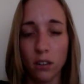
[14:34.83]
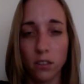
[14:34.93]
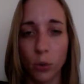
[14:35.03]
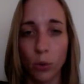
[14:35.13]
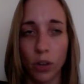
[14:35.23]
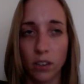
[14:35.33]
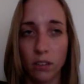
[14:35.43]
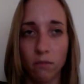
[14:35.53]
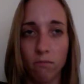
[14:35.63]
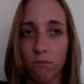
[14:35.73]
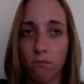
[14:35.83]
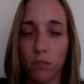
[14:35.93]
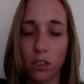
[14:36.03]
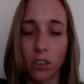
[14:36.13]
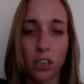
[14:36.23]
So
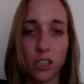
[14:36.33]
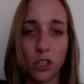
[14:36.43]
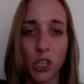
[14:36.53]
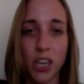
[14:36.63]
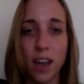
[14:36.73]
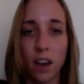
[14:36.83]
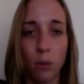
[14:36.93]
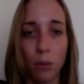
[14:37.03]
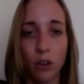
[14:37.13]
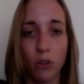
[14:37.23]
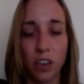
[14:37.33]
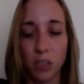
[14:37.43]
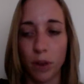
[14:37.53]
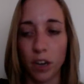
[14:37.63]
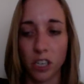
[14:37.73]
it just cannot be
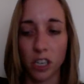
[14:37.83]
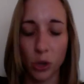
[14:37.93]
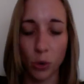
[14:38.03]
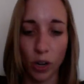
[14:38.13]
traced back to you.